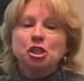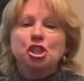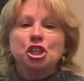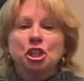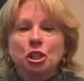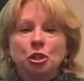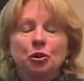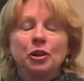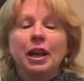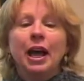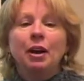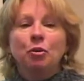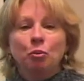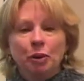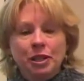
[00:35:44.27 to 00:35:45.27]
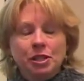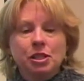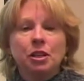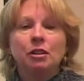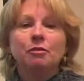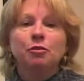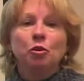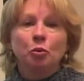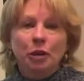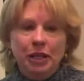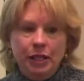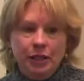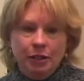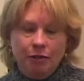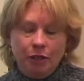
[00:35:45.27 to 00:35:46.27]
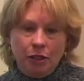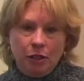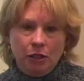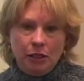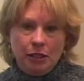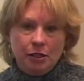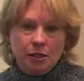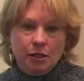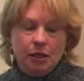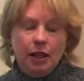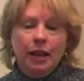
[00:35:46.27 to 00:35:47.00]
children at risk for reading difficulties.